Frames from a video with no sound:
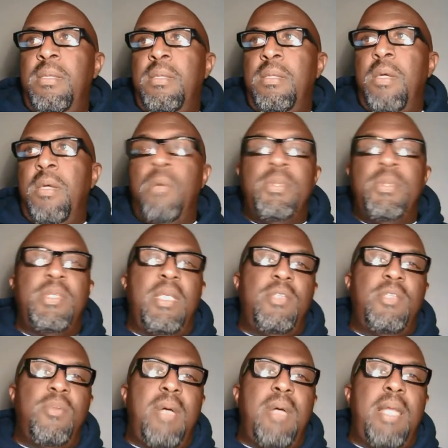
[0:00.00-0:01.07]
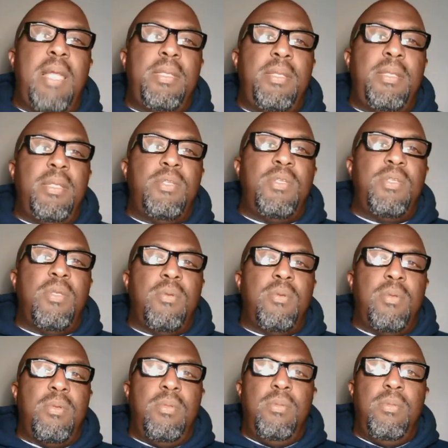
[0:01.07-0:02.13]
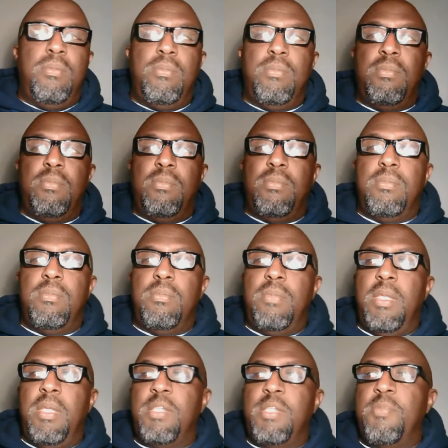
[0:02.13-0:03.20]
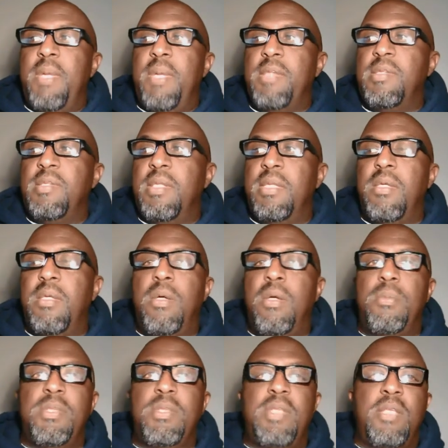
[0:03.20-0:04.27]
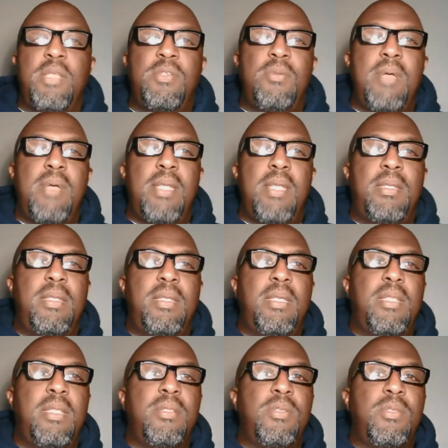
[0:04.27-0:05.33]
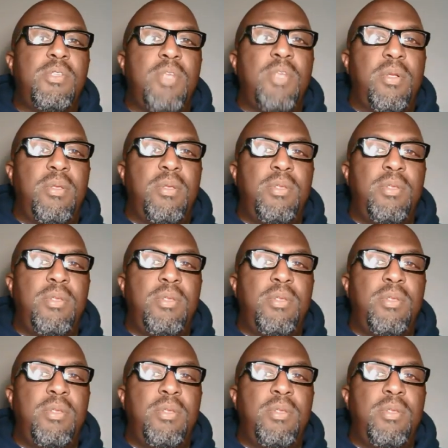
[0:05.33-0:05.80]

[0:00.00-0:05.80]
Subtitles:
homosexuality in general, especially homosexuality in the church.